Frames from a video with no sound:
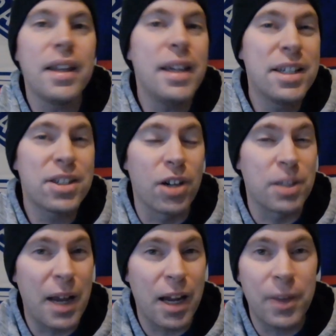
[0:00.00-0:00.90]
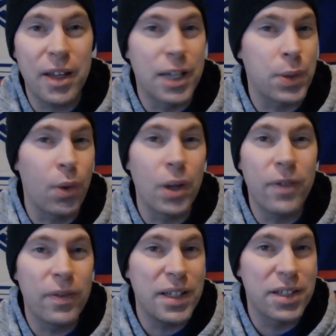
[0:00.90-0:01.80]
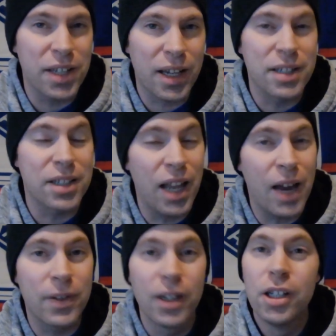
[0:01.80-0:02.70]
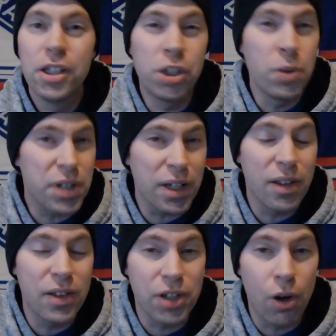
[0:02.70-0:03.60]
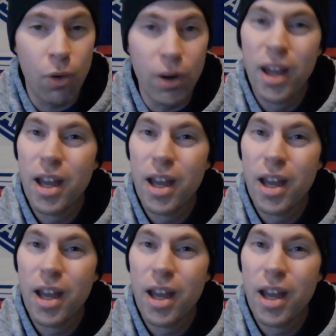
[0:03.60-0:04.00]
He starts back up the ice with only 15 seconds left, shoots it into the zone,